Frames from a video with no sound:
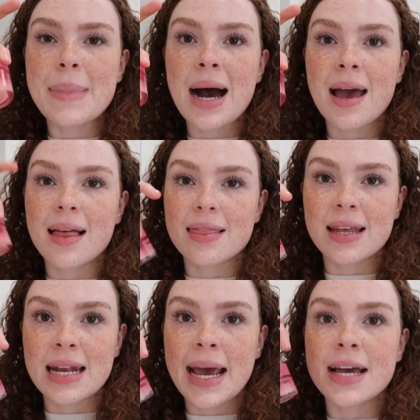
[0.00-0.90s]
my
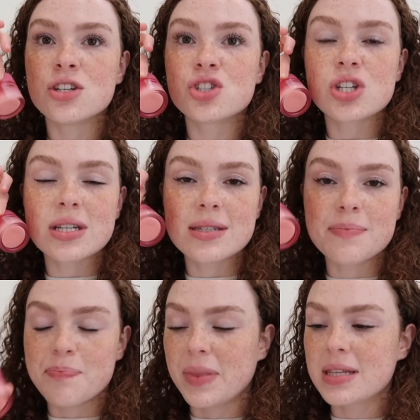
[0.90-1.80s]

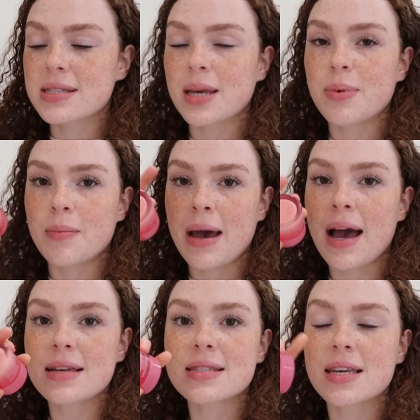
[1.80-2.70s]
Laneige sleeping
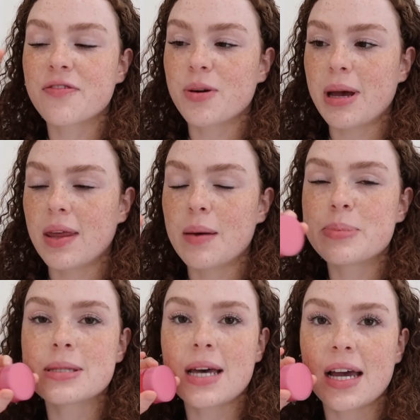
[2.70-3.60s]
mask for my
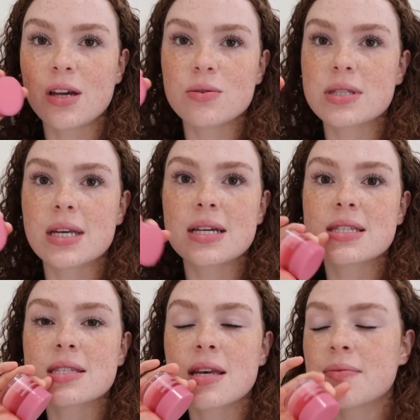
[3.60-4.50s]
lips. I use
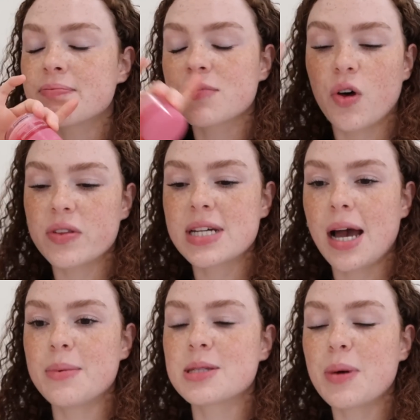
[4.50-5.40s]
this all the
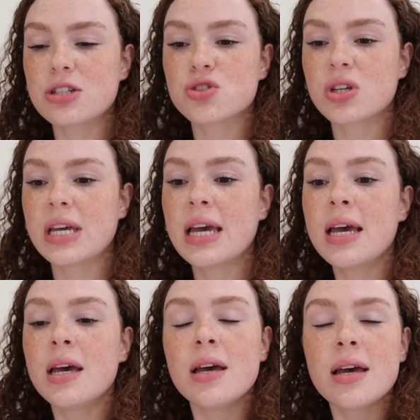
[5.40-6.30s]
time, especially
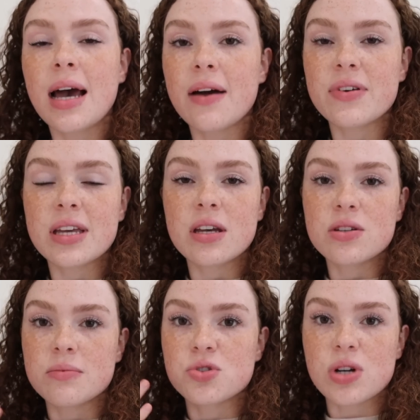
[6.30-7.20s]
having
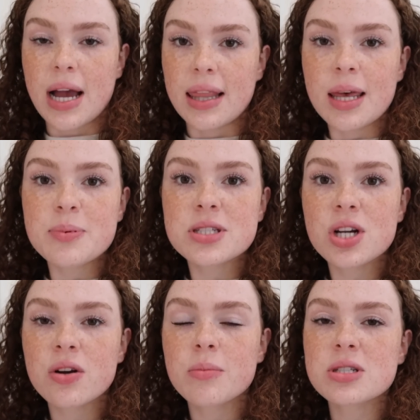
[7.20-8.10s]
um, dry lips
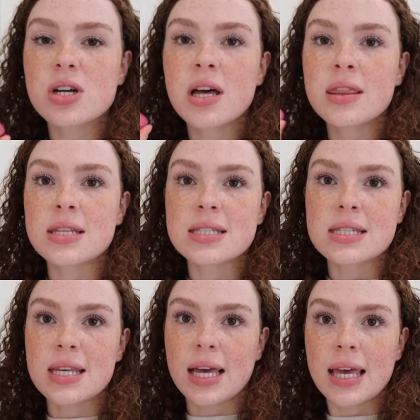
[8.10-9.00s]
during Ramadan. This
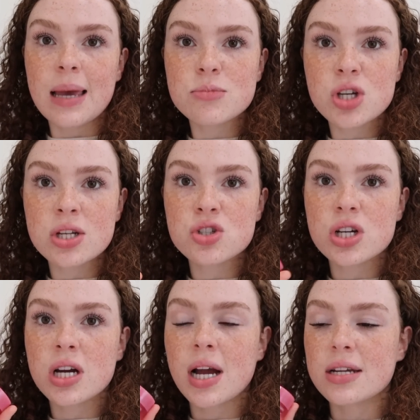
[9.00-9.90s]
is like game
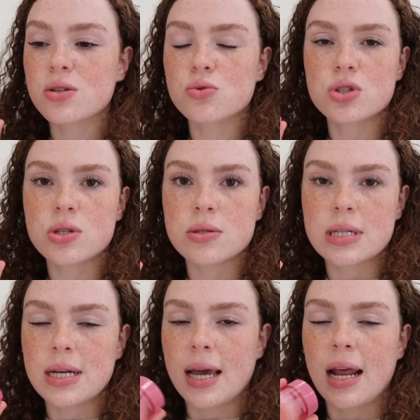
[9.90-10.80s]
changer. I don't just use
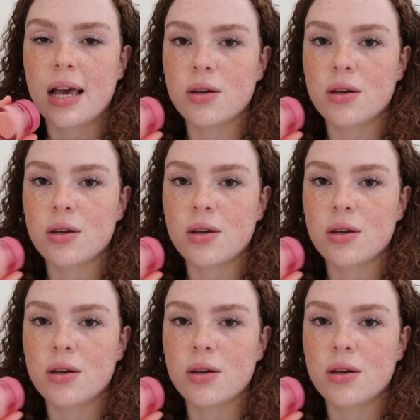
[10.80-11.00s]
it at night. I